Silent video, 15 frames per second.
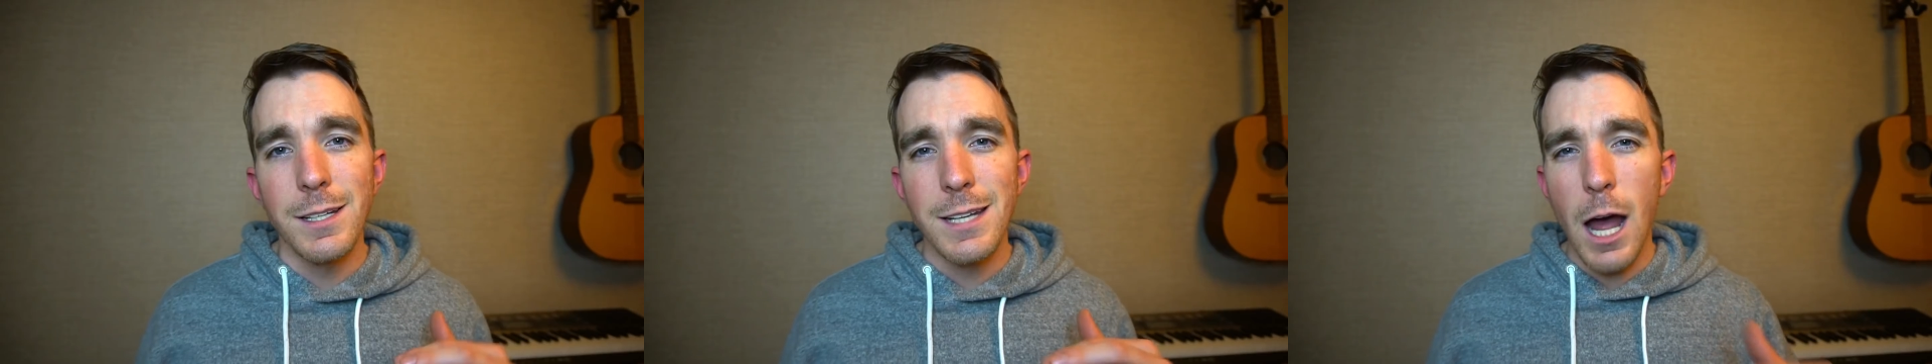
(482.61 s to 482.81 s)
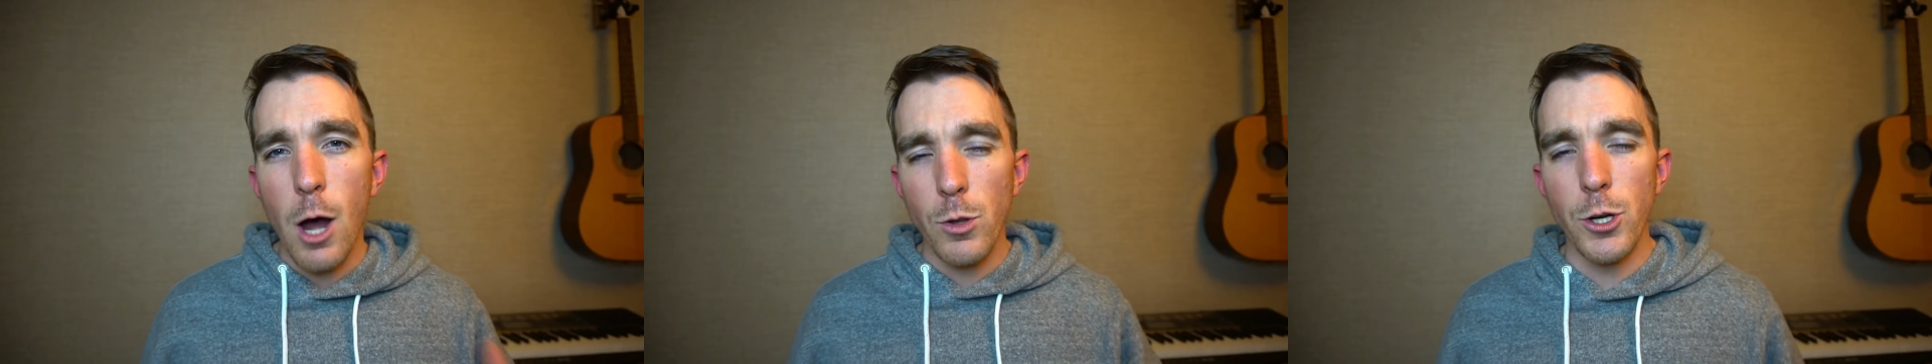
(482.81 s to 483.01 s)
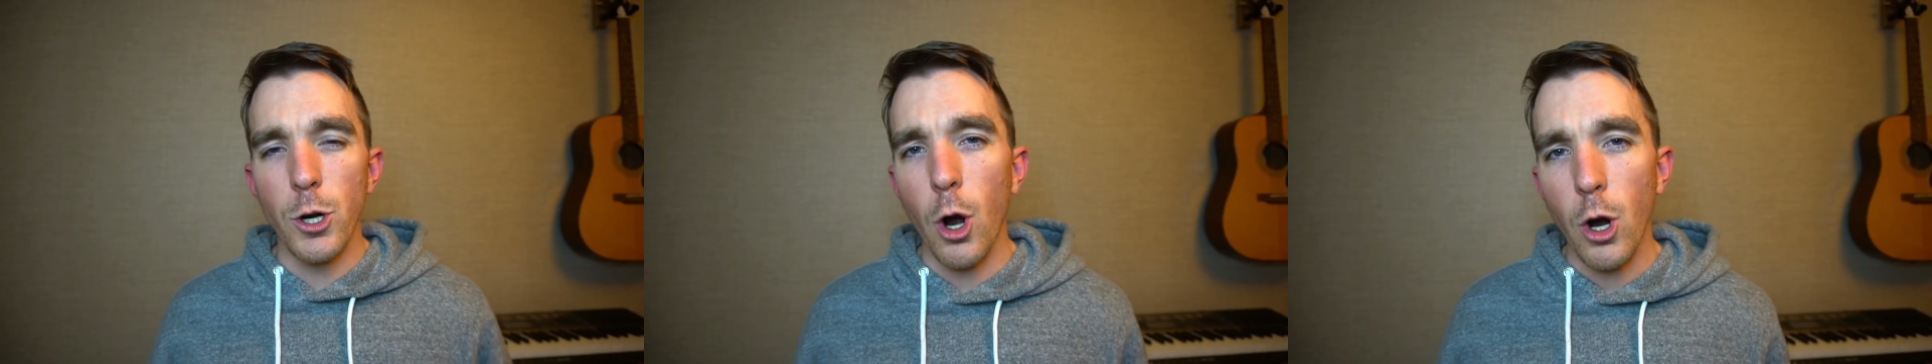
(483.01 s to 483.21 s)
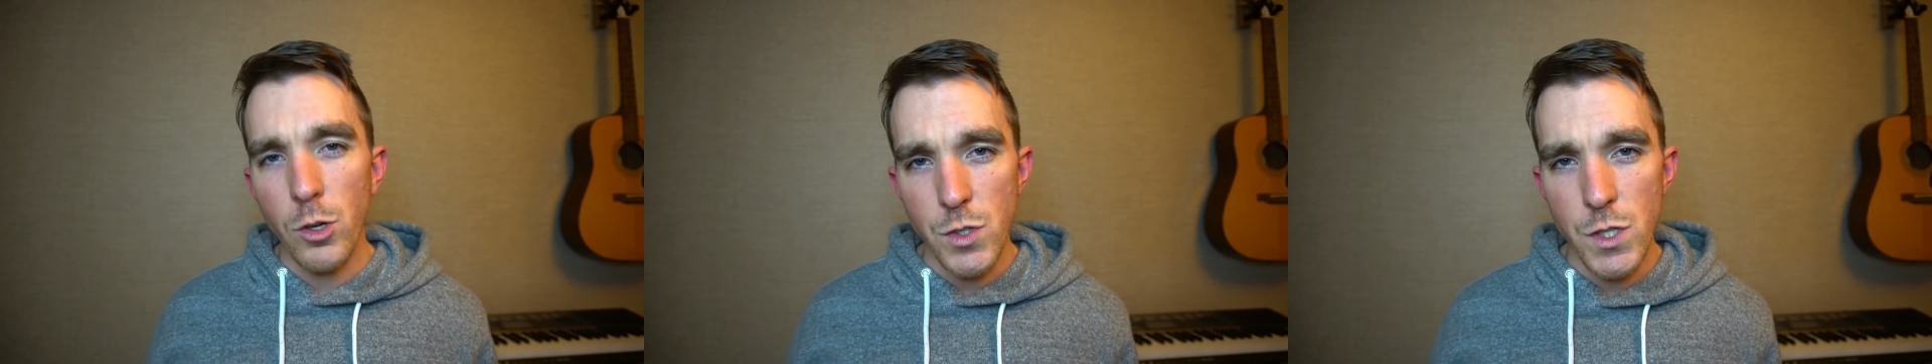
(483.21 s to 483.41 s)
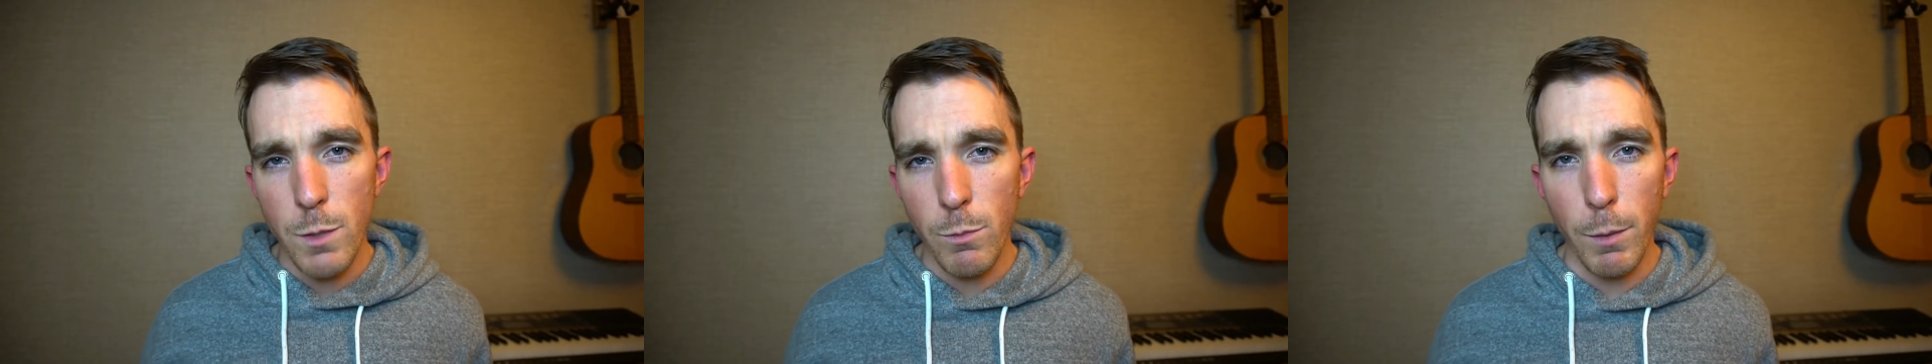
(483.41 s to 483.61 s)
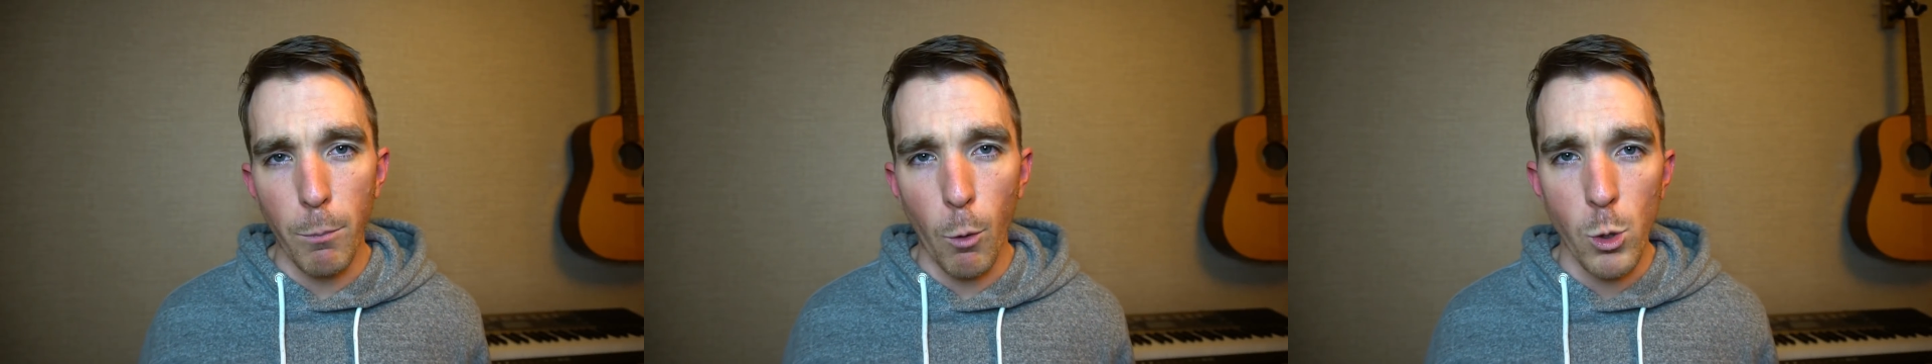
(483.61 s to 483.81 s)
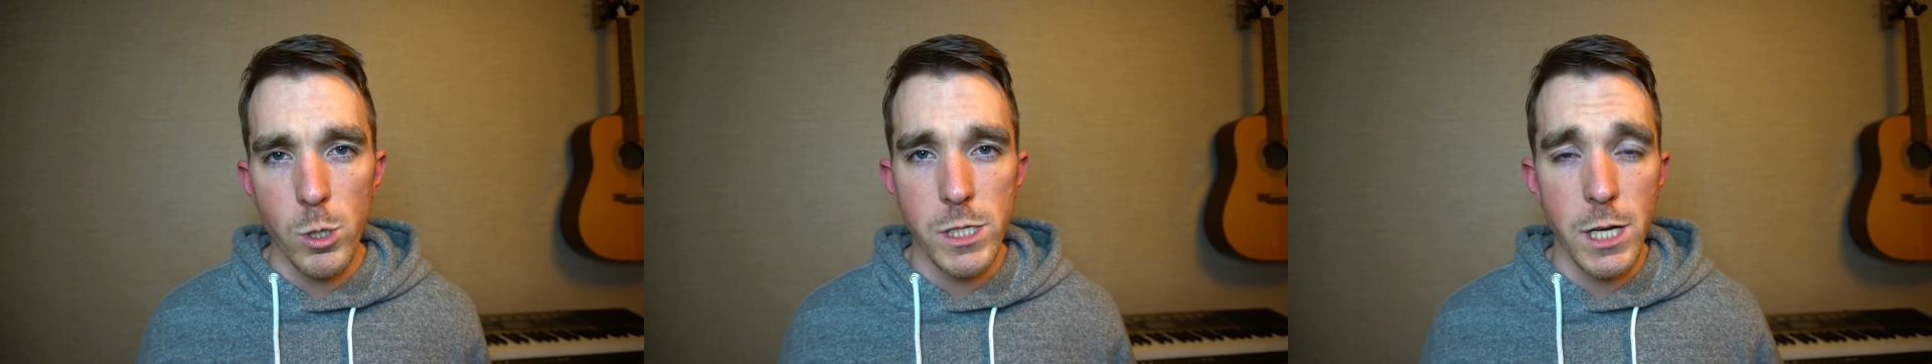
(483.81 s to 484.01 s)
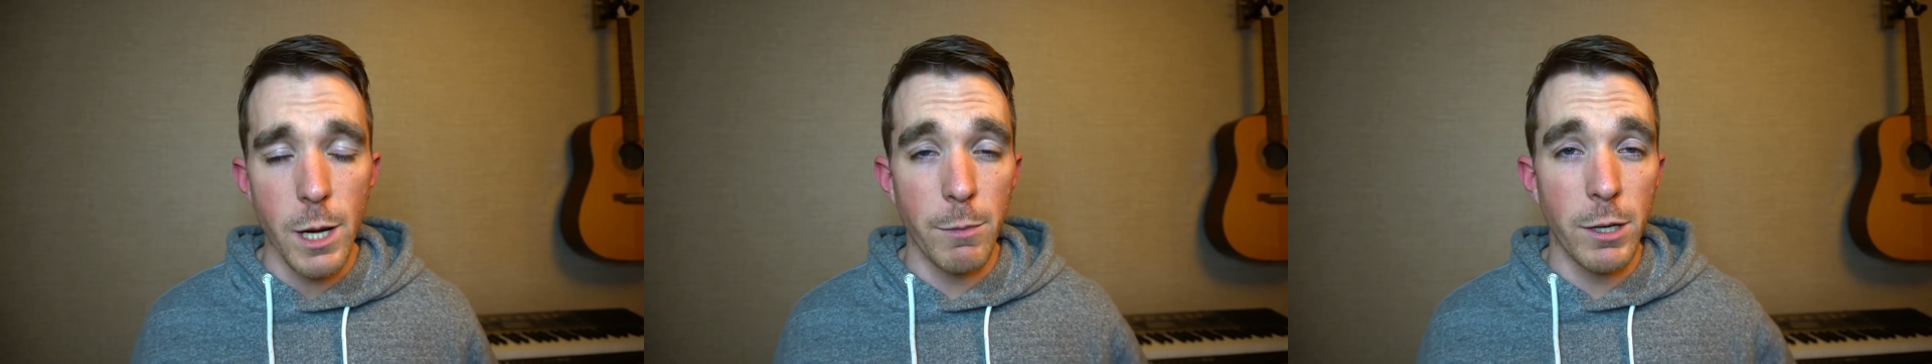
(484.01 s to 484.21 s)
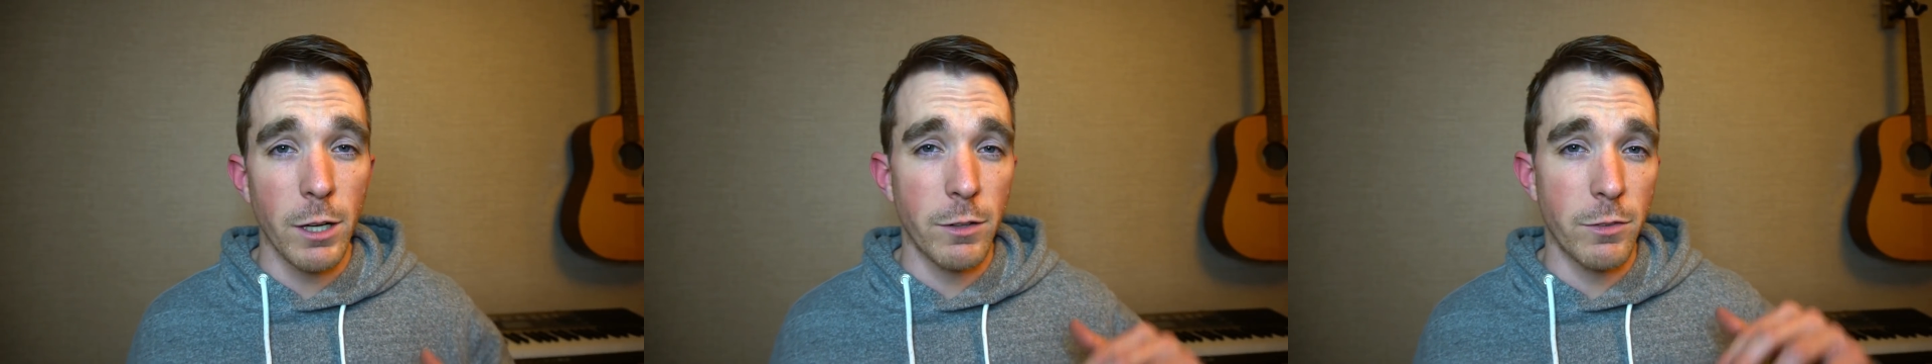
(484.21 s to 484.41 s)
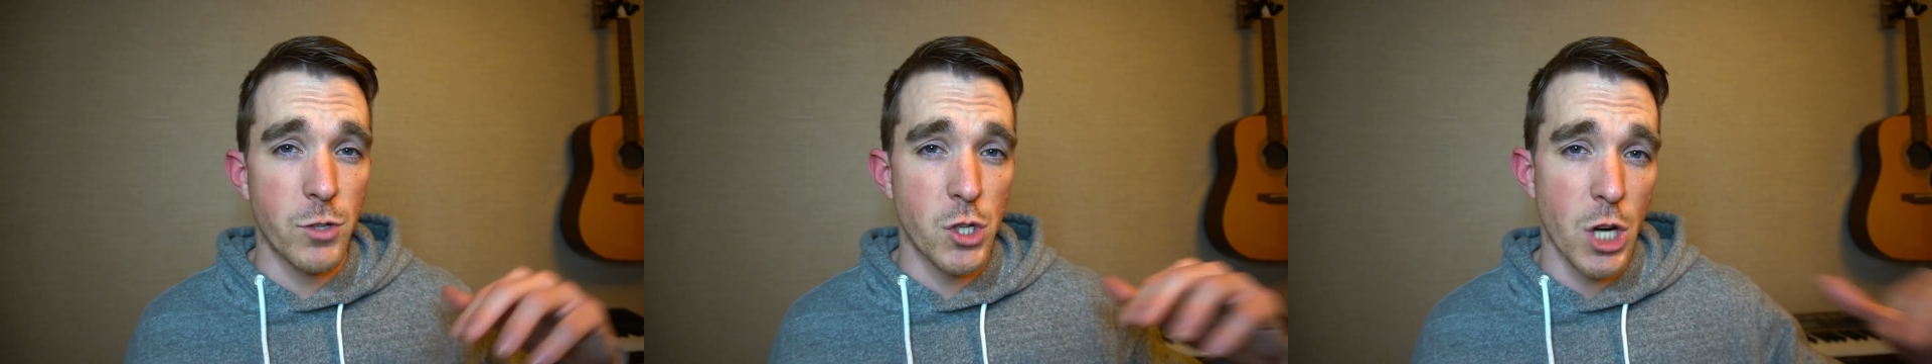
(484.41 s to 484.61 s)
Now, there are some reports coming out
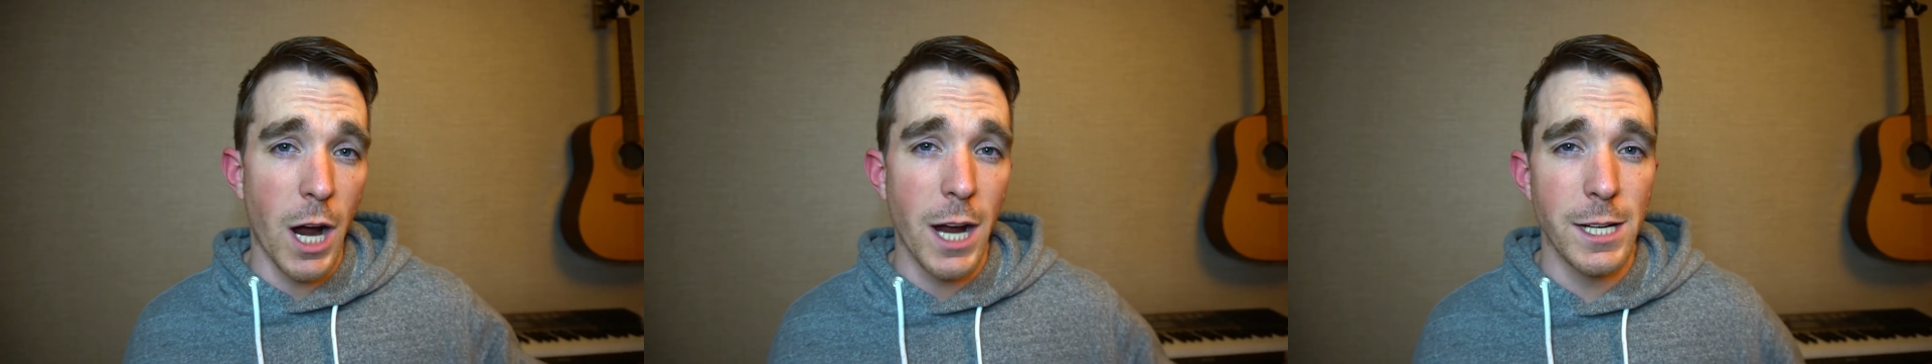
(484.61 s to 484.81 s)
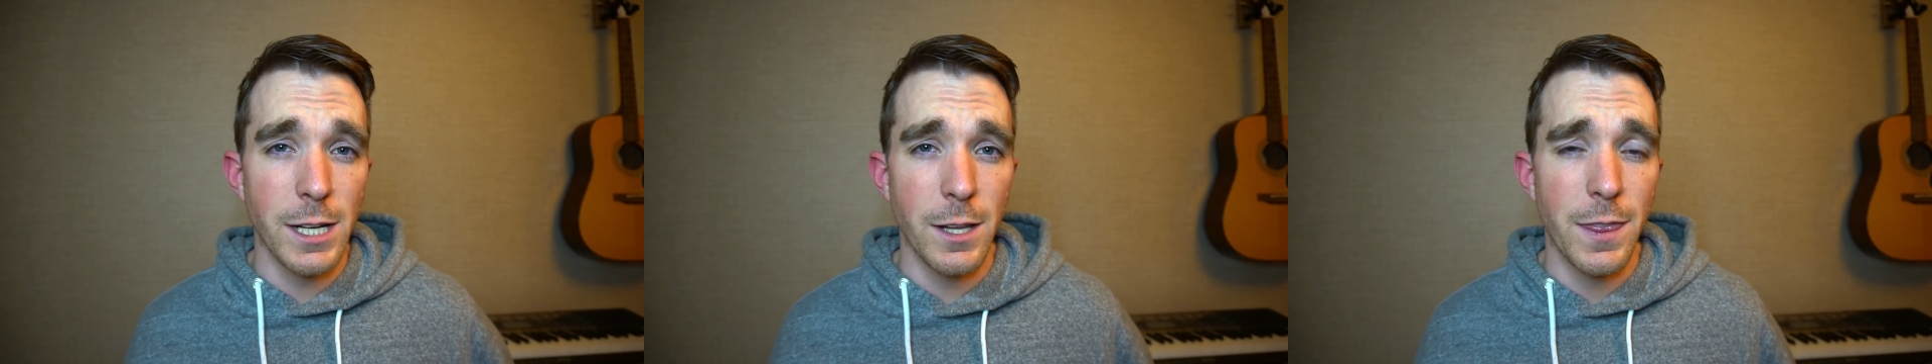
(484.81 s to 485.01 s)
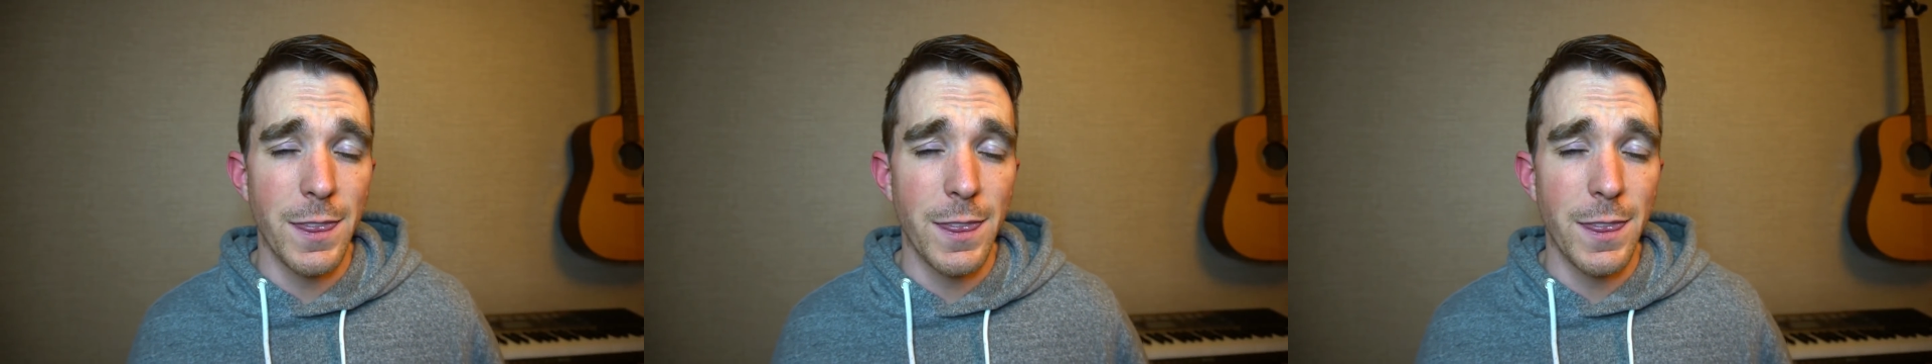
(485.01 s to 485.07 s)
of China